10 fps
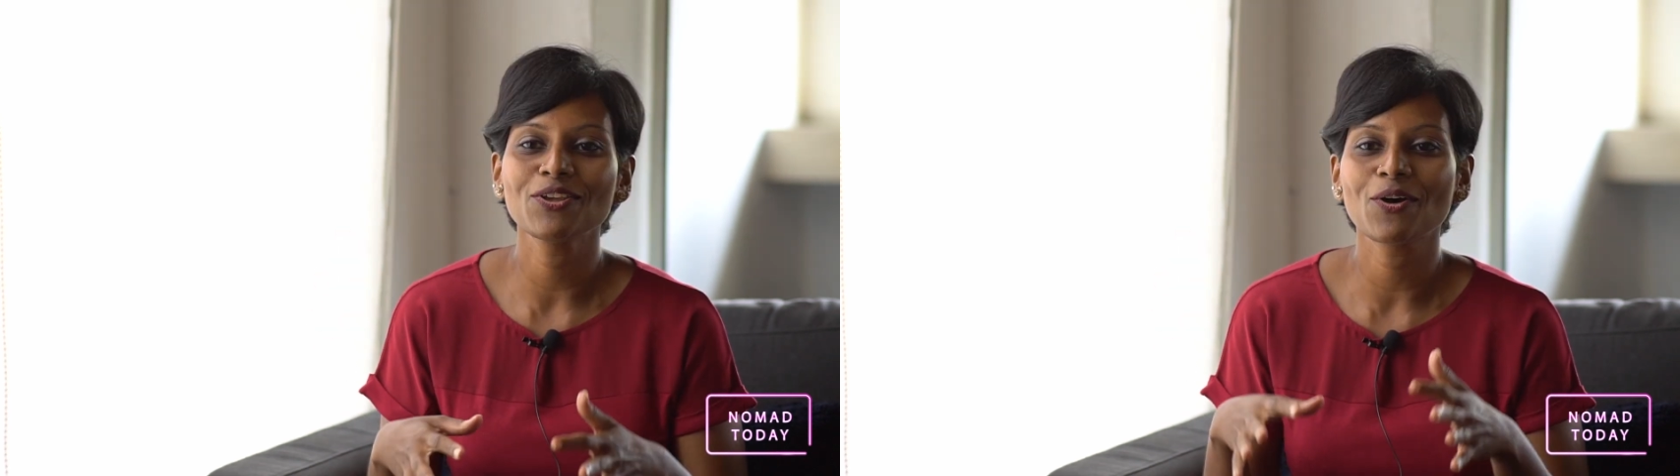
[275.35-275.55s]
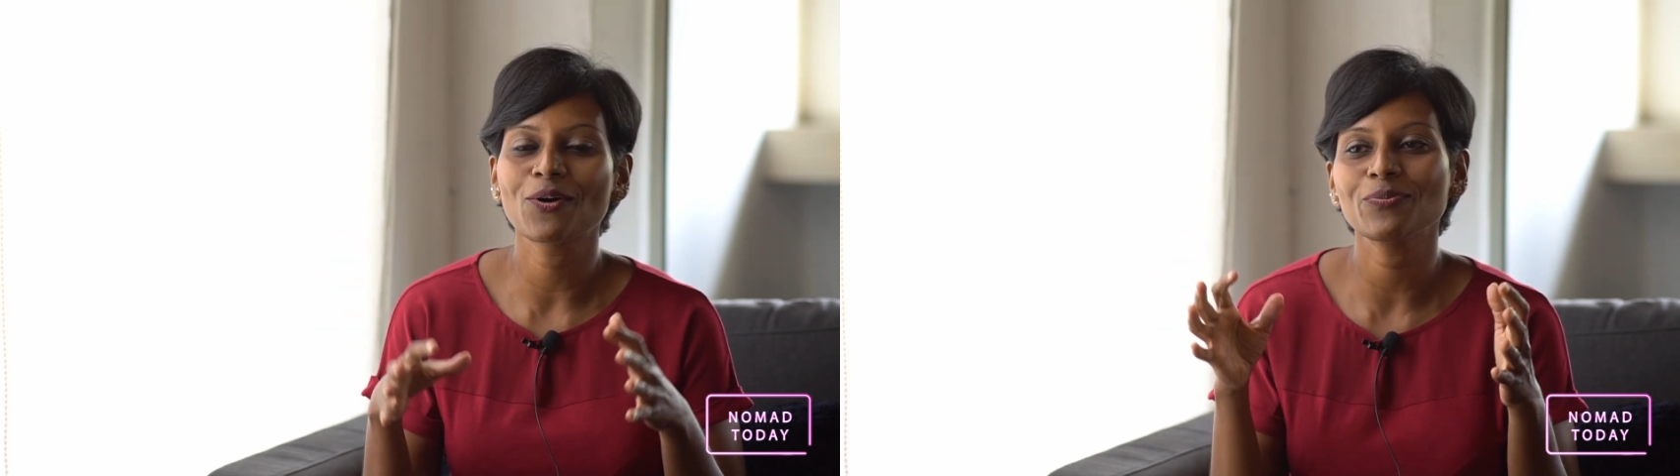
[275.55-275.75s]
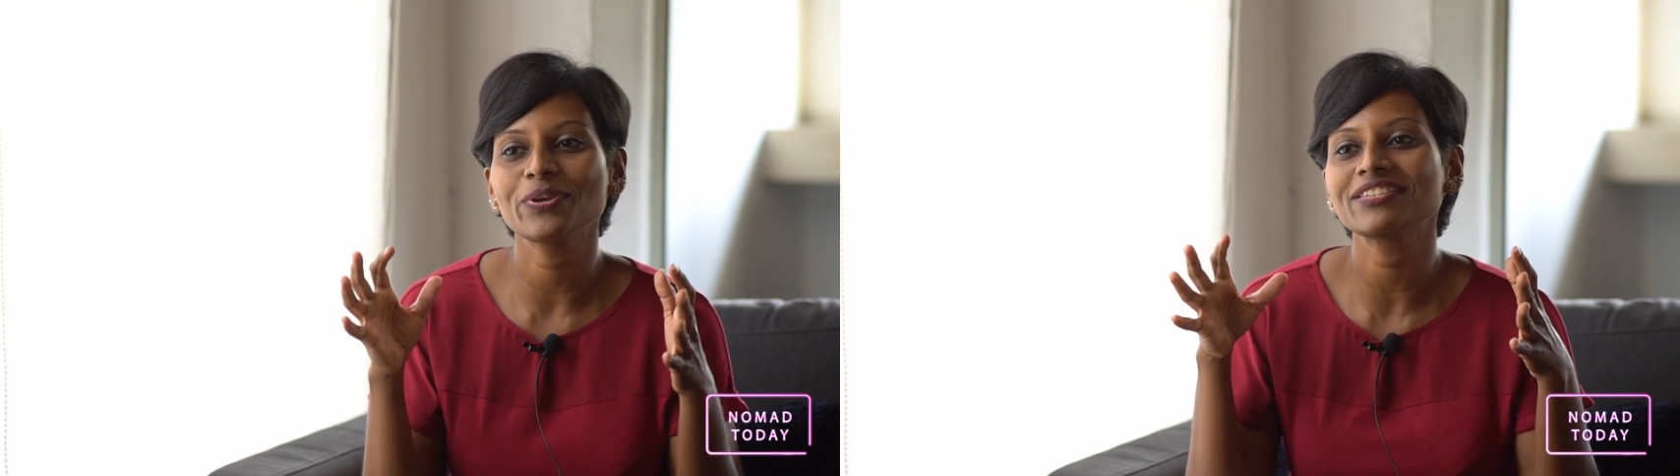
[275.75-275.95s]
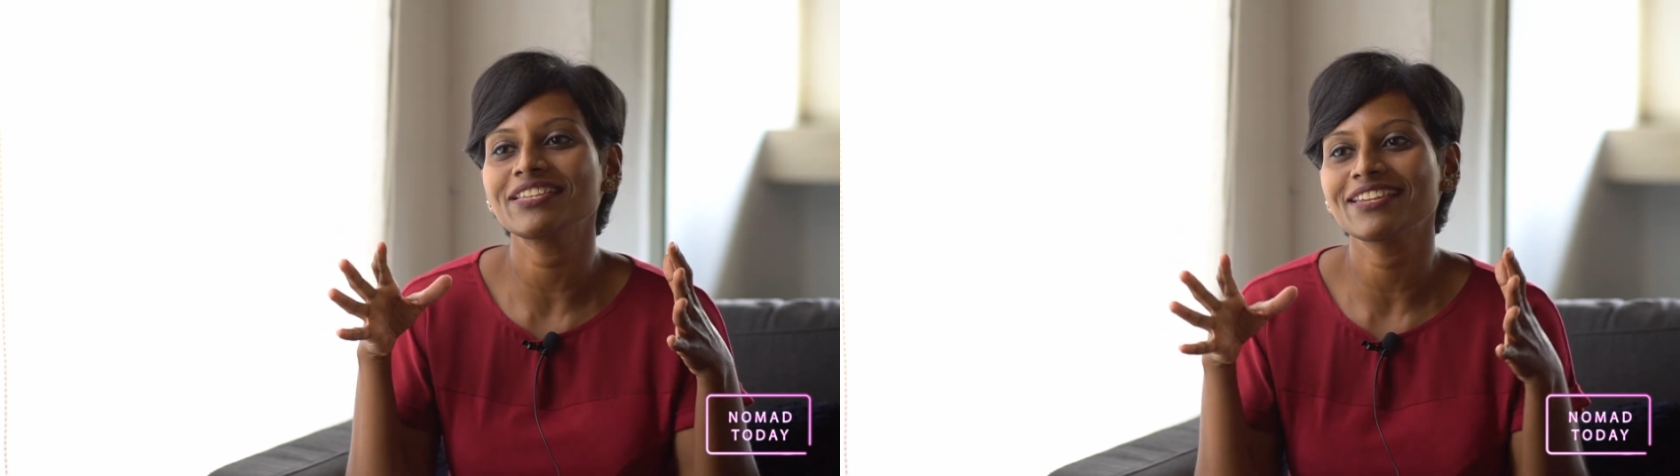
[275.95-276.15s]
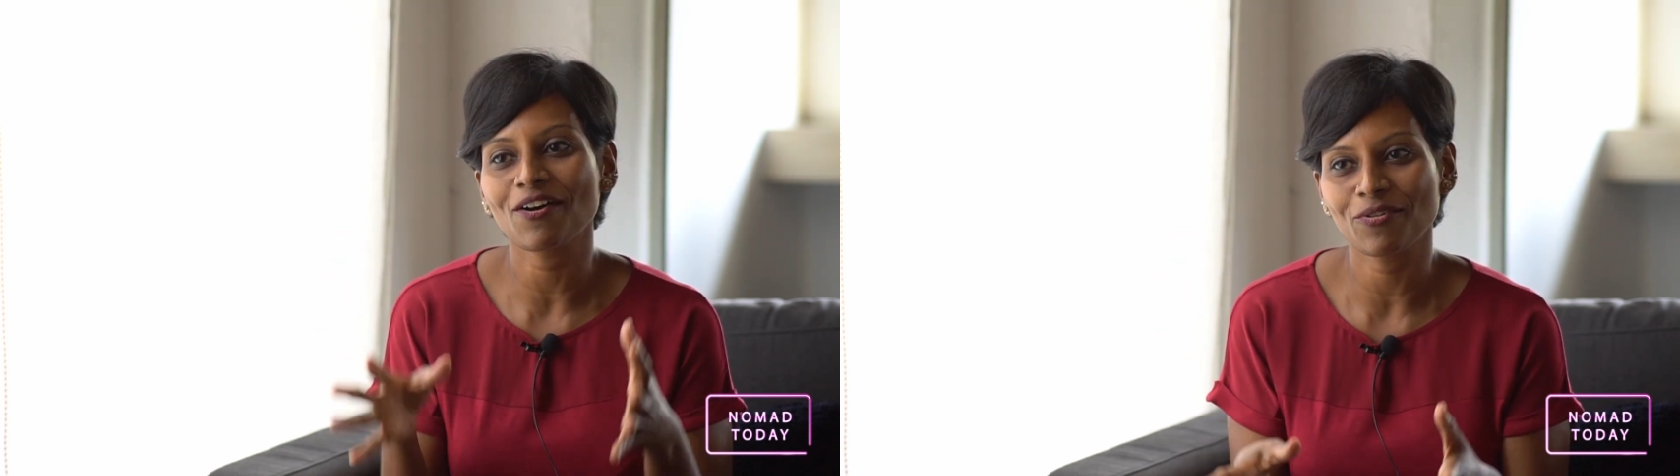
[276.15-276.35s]
And you're
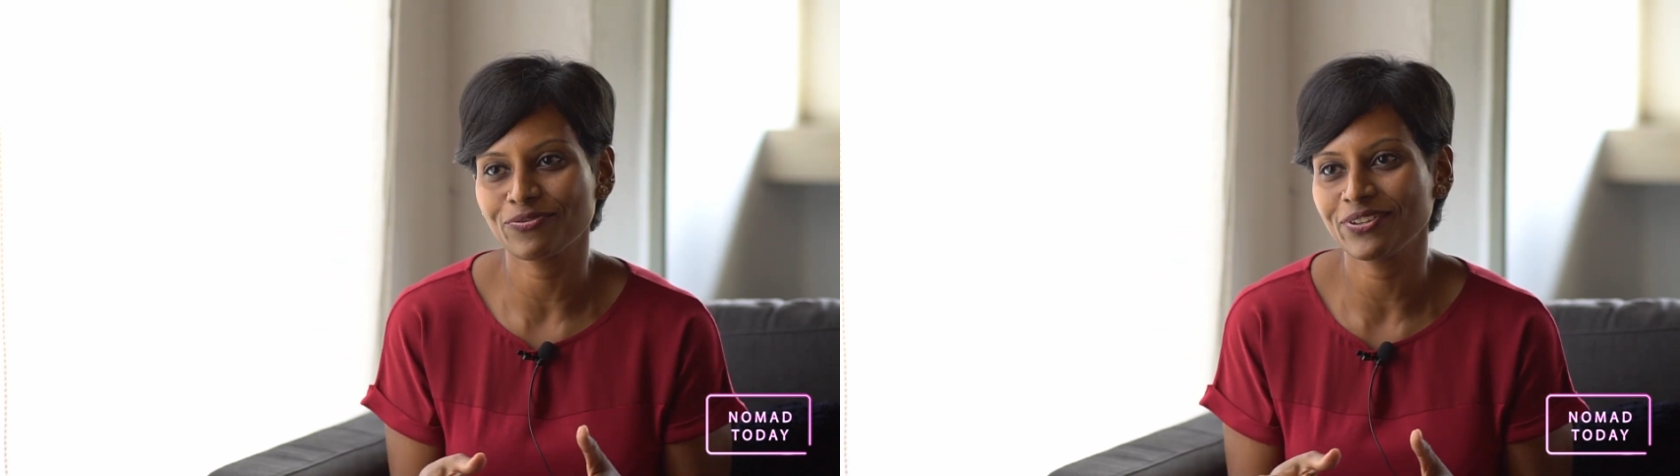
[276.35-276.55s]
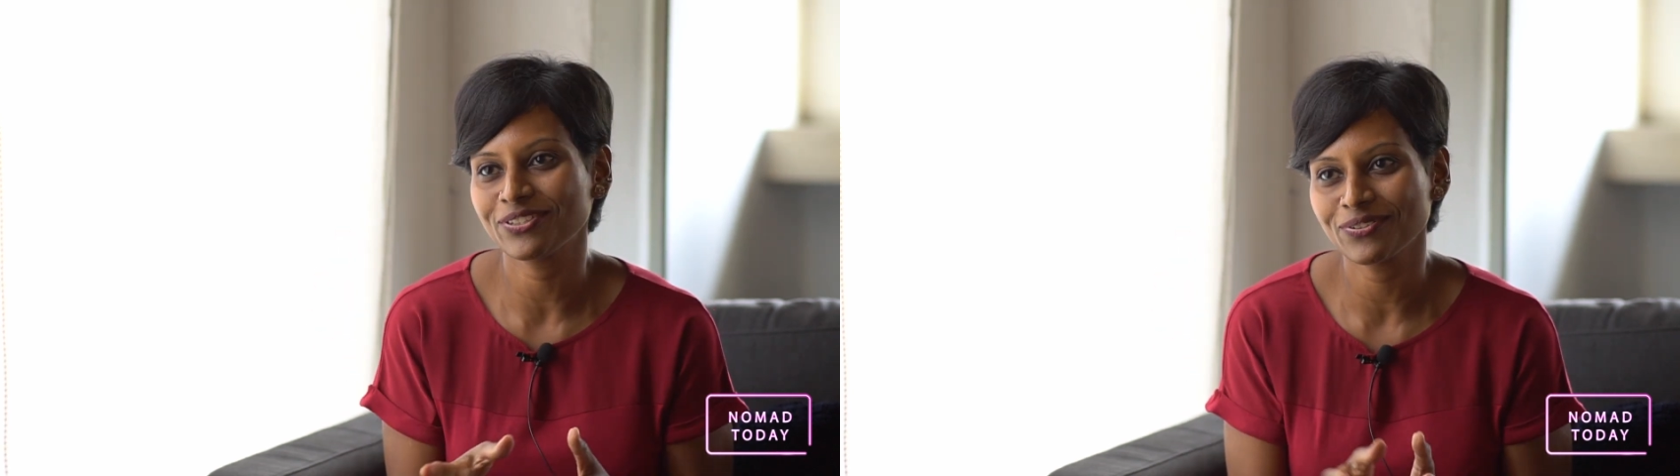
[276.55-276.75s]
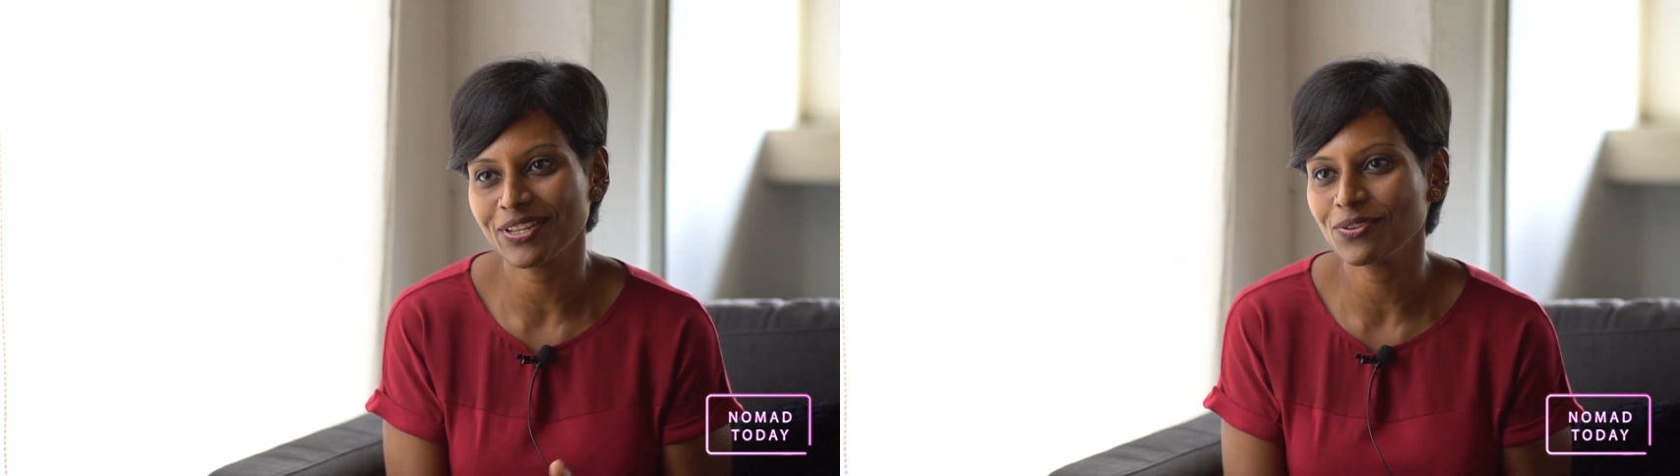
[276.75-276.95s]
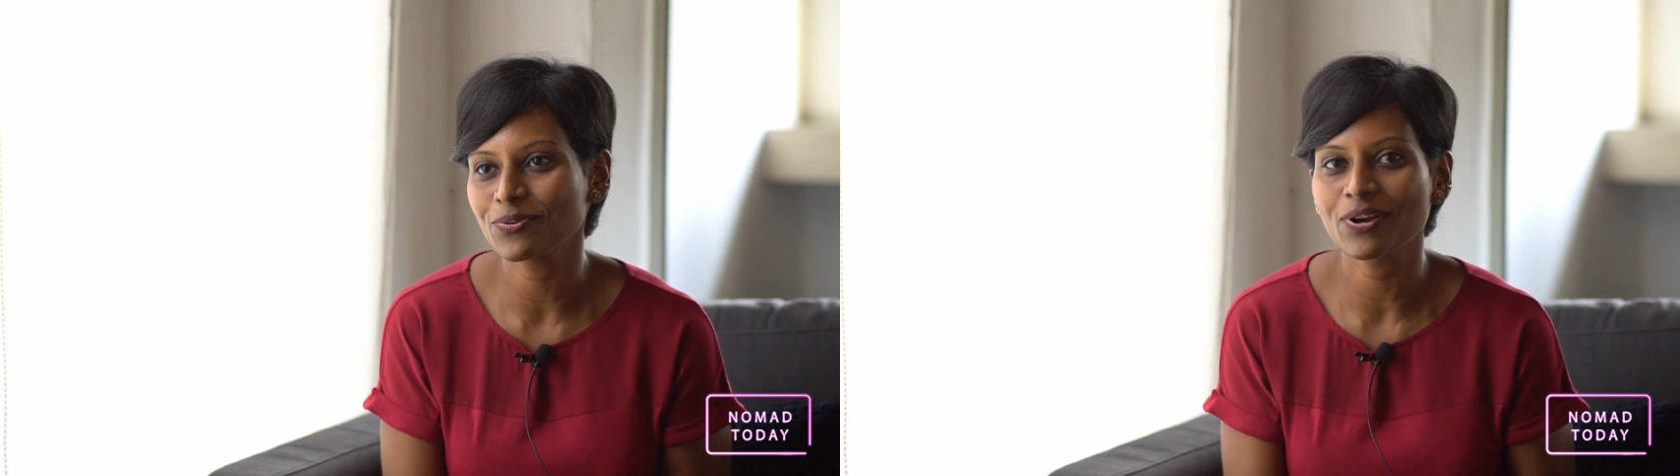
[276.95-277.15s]
always in the office only.